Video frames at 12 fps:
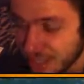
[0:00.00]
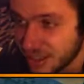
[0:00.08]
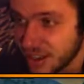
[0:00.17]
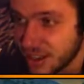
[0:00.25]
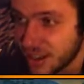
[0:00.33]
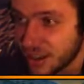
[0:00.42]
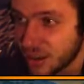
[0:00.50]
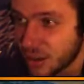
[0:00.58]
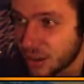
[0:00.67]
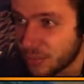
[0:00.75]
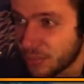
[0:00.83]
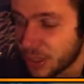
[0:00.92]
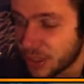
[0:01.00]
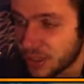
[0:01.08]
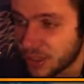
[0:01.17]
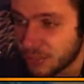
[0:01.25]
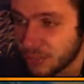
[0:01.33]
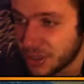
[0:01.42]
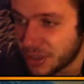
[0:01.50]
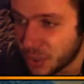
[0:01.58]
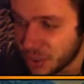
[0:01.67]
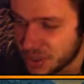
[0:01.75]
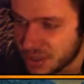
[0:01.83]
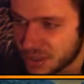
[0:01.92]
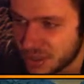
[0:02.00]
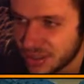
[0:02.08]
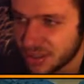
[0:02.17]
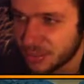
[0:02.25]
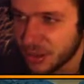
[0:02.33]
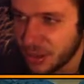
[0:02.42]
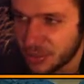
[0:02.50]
a big, big loss, in my